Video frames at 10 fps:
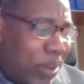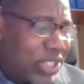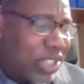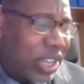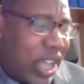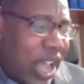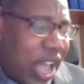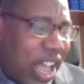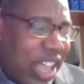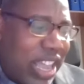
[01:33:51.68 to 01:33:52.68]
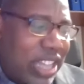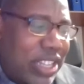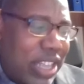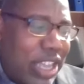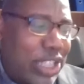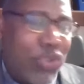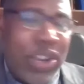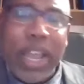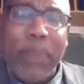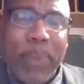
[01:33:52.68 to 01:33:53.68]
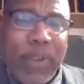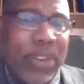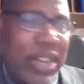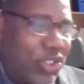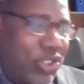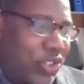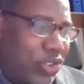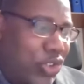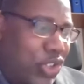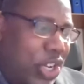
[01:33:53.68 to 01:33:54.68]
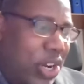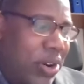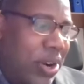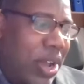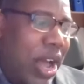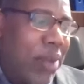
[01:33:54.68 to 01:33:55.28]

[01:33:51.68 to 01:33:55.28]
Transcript: Pastor, it's really a privilege to share